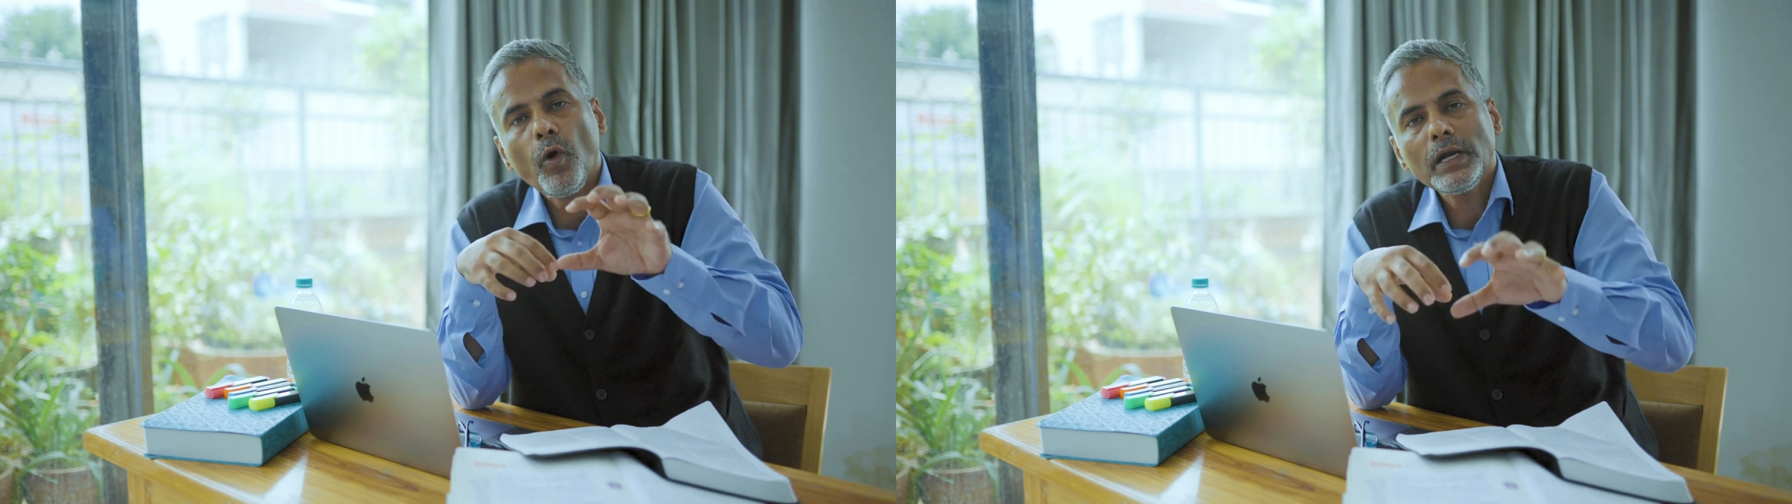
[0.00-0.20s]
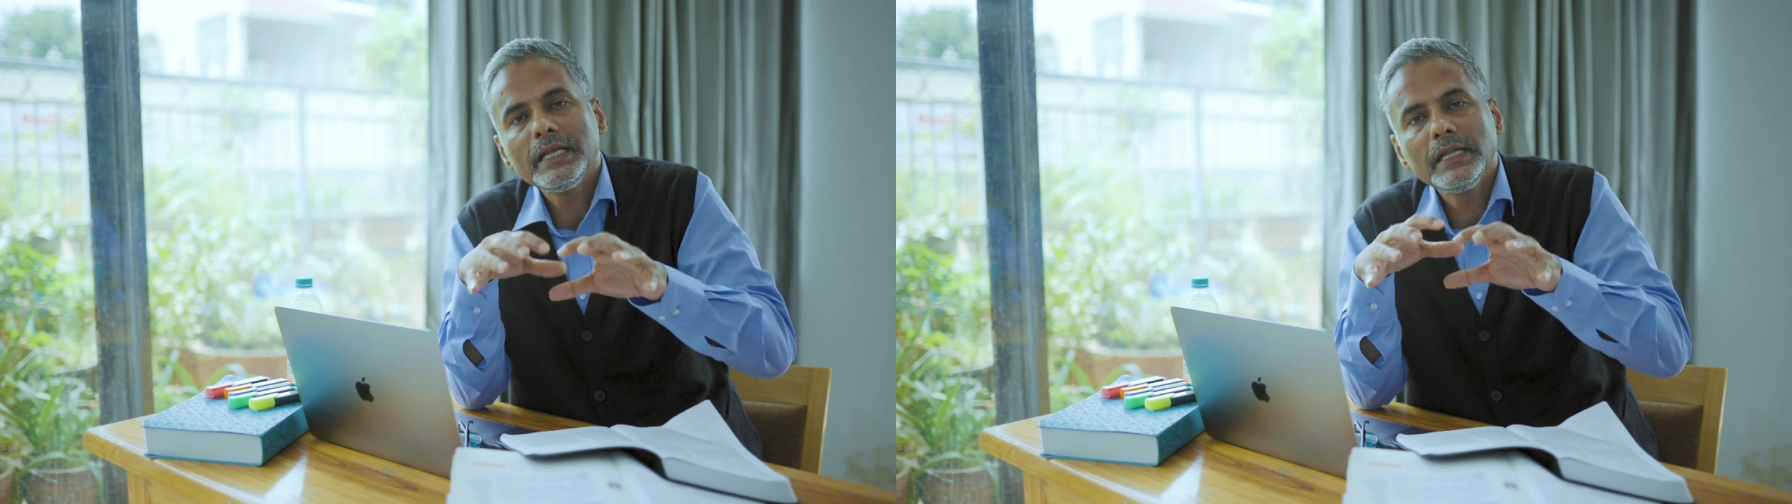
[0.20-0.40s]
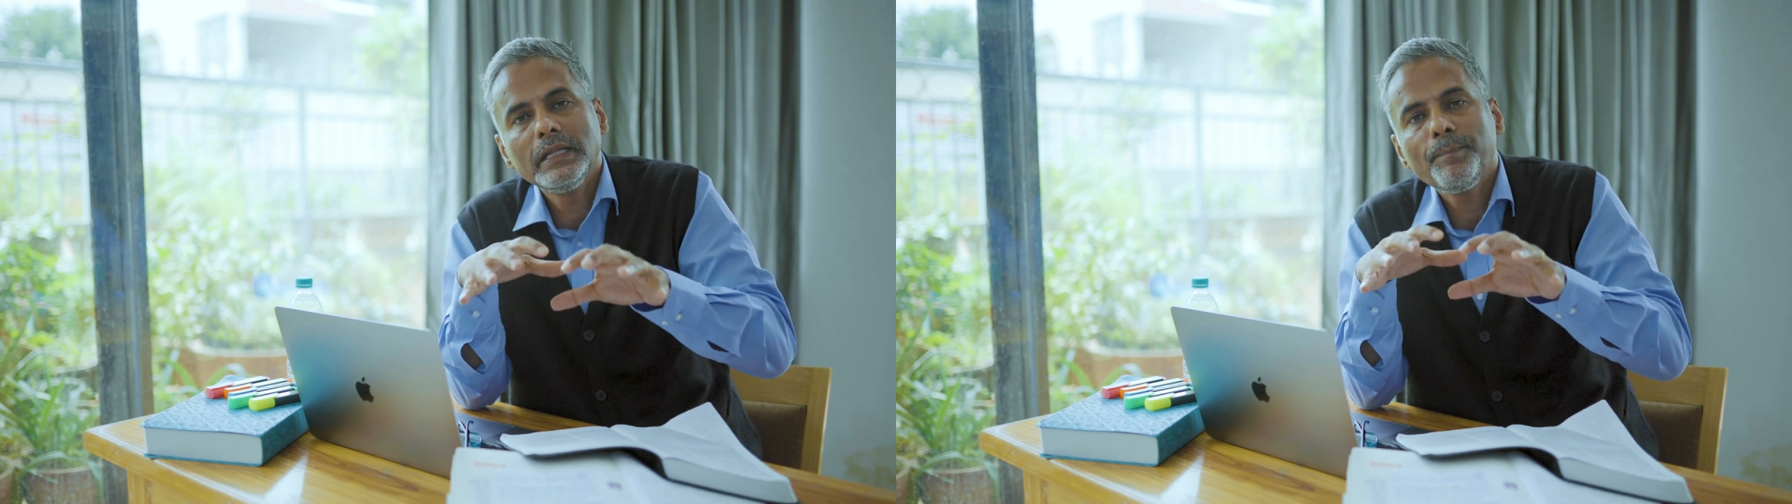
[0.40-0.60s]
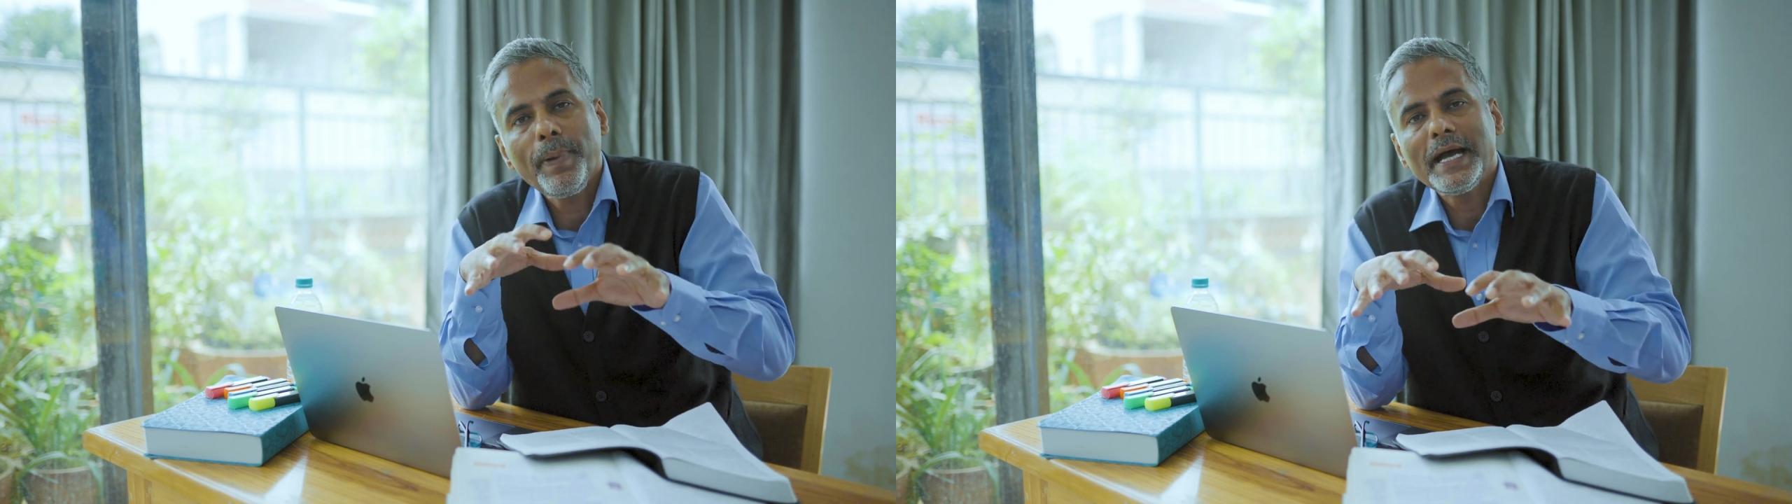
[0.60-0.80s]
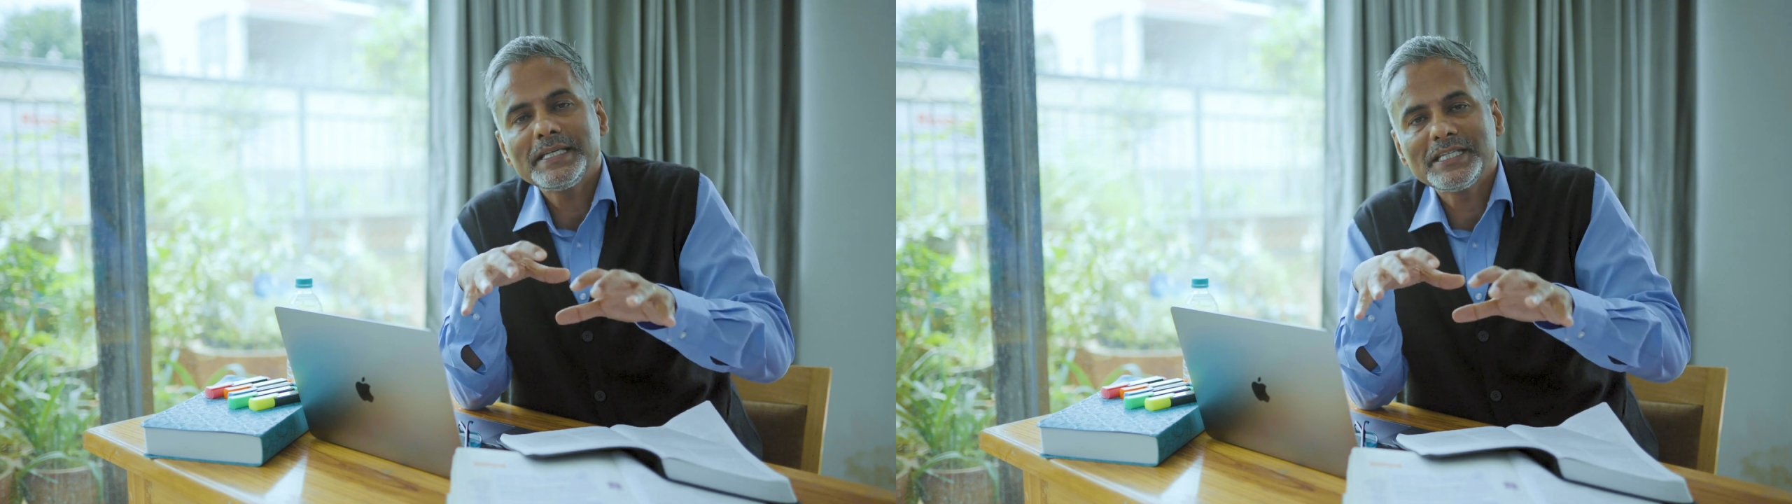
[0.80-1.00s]
what did the
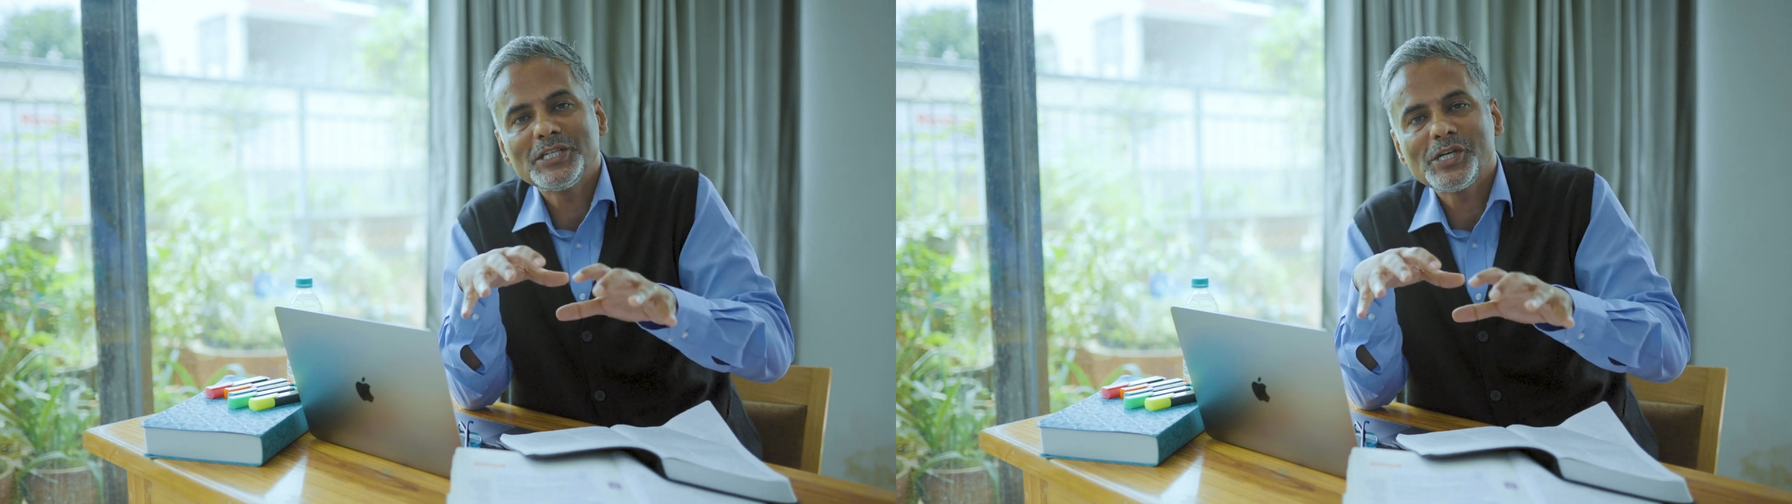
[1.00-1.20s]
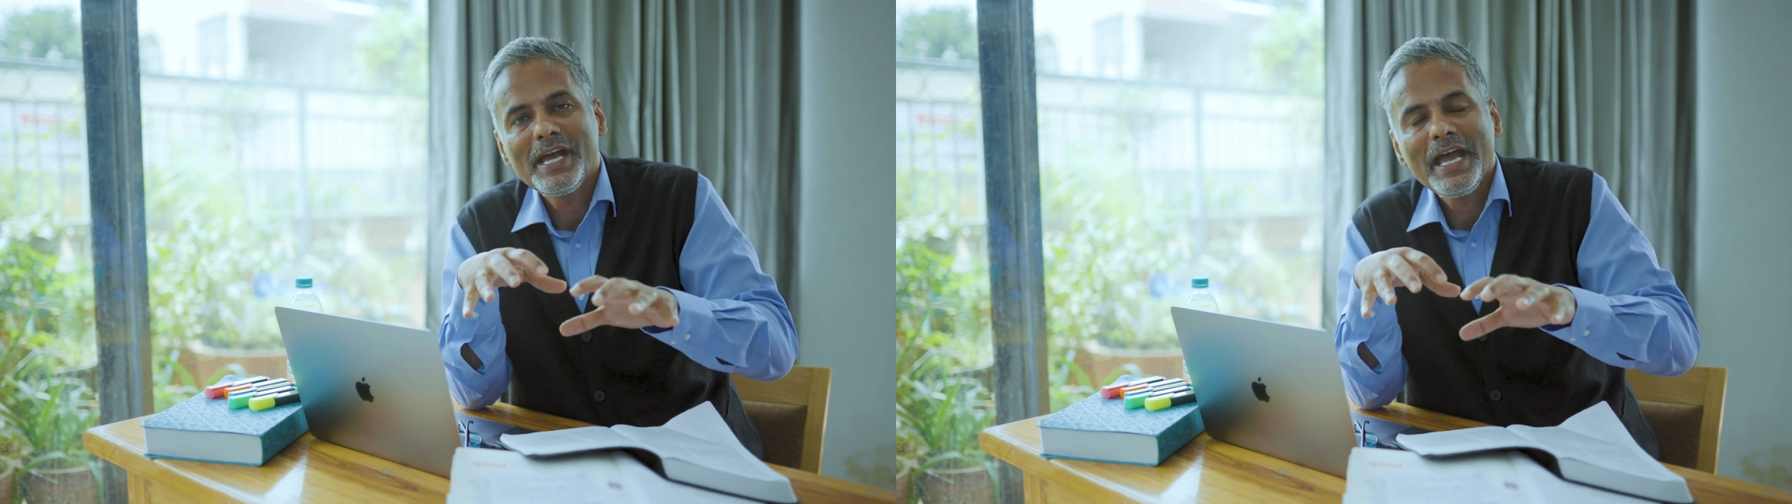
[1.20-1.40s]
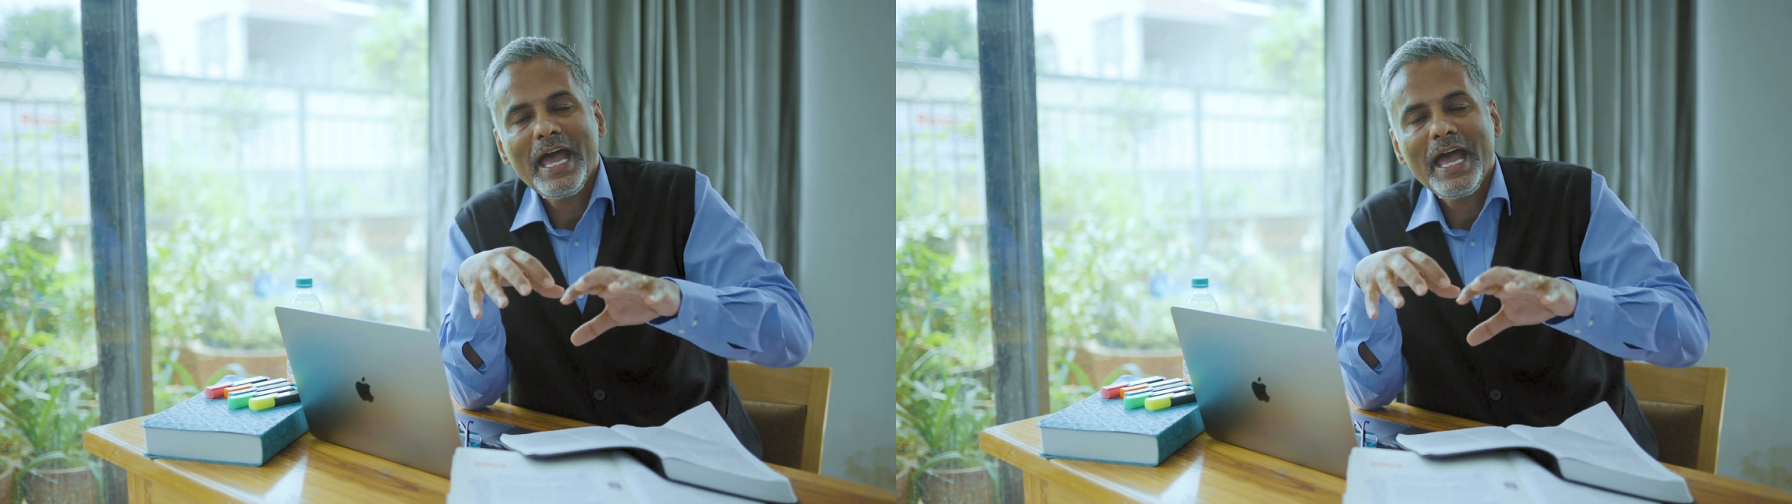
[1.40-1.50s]
passage